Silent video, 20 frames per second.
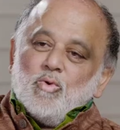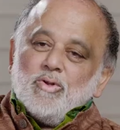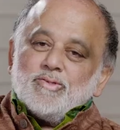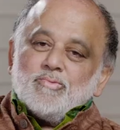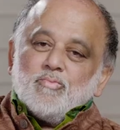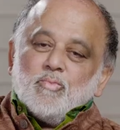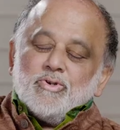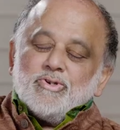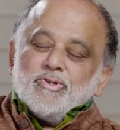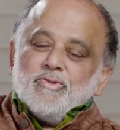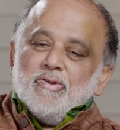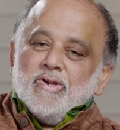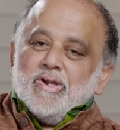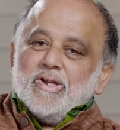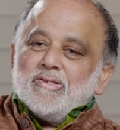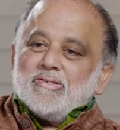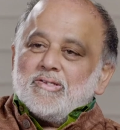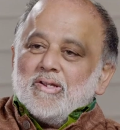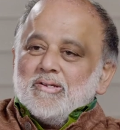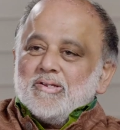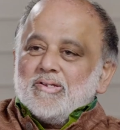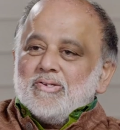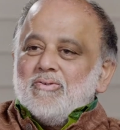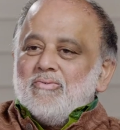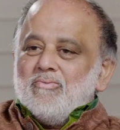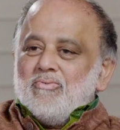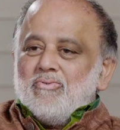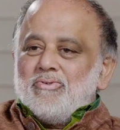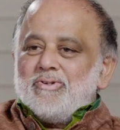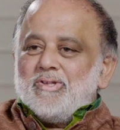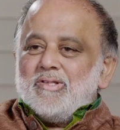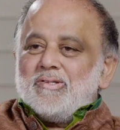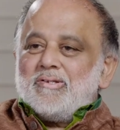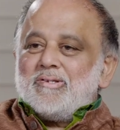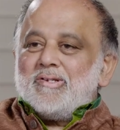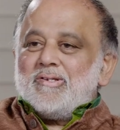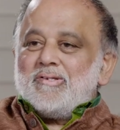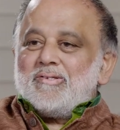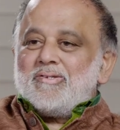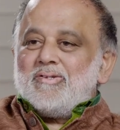what do you think it's done to
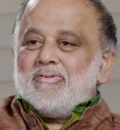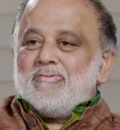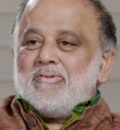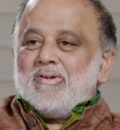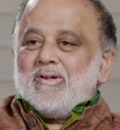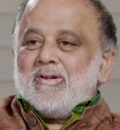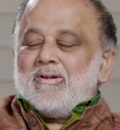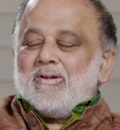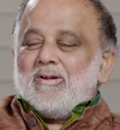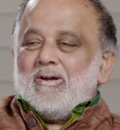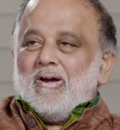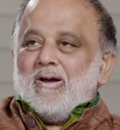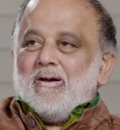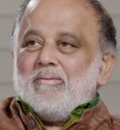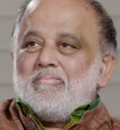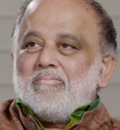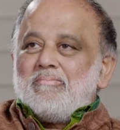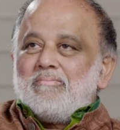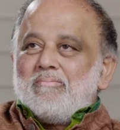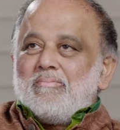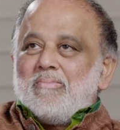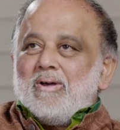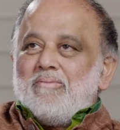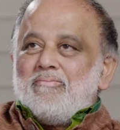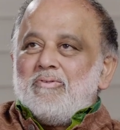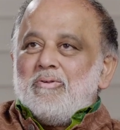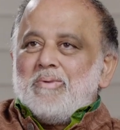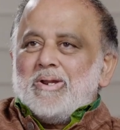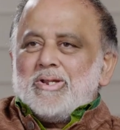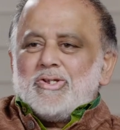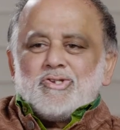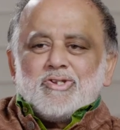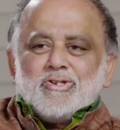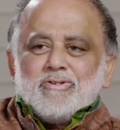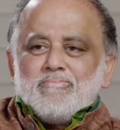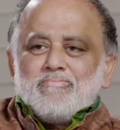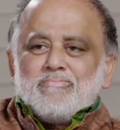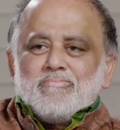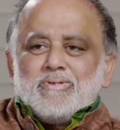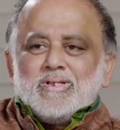audiences? Do you think, have you managed
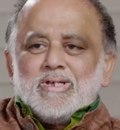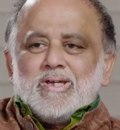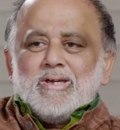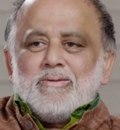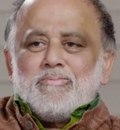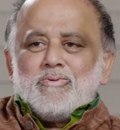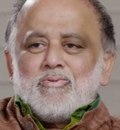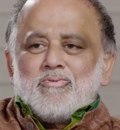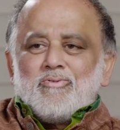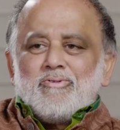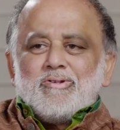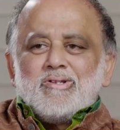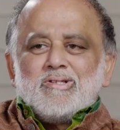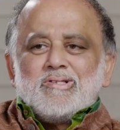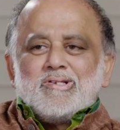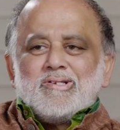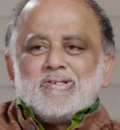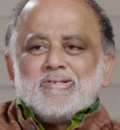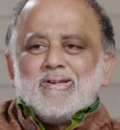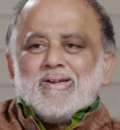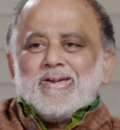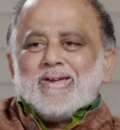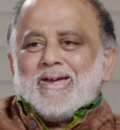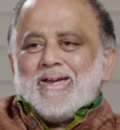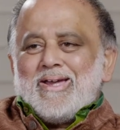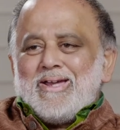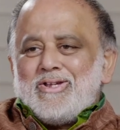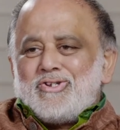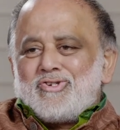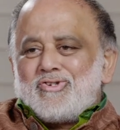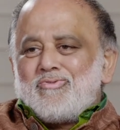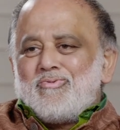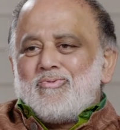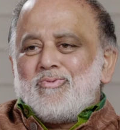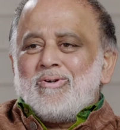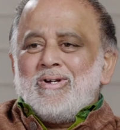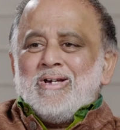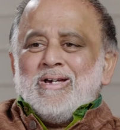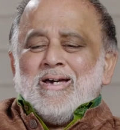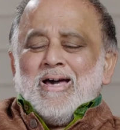to keep your audiences engaged,
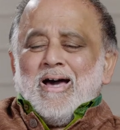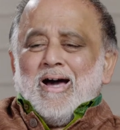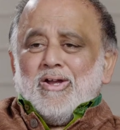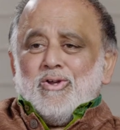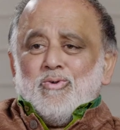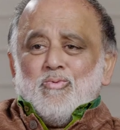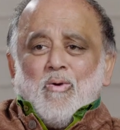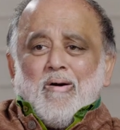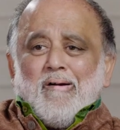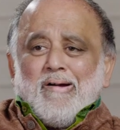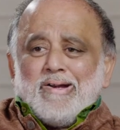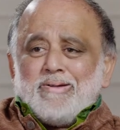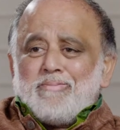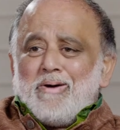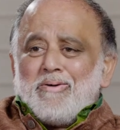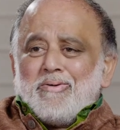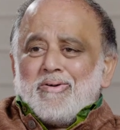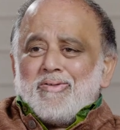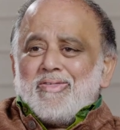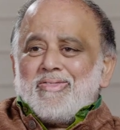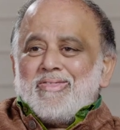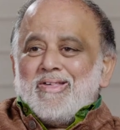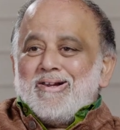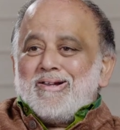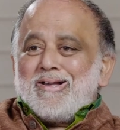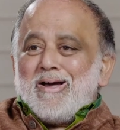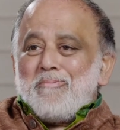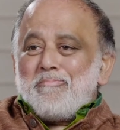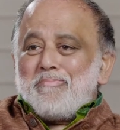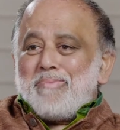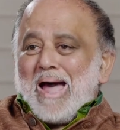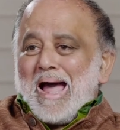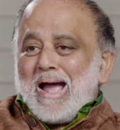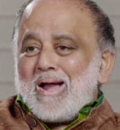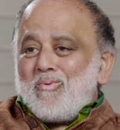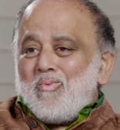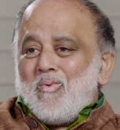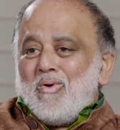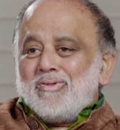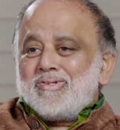or are you worried about whether they'll come
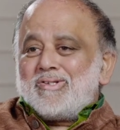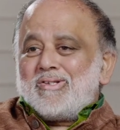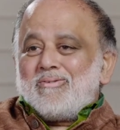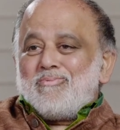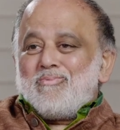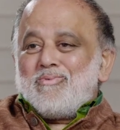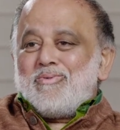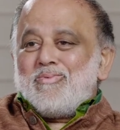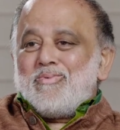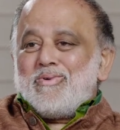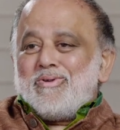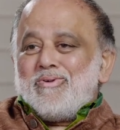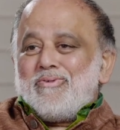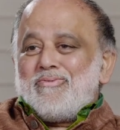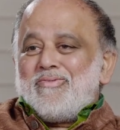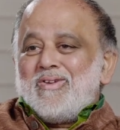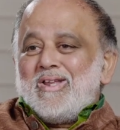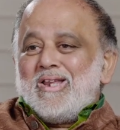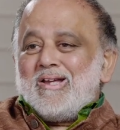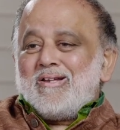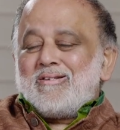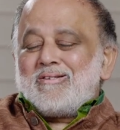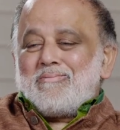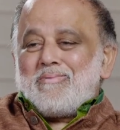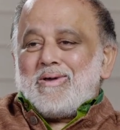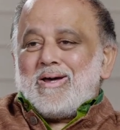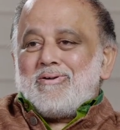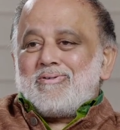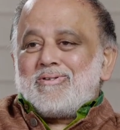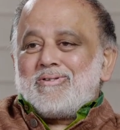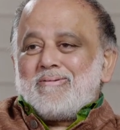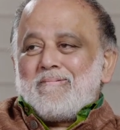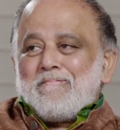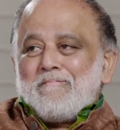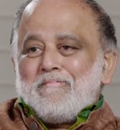back? What are your feelings about?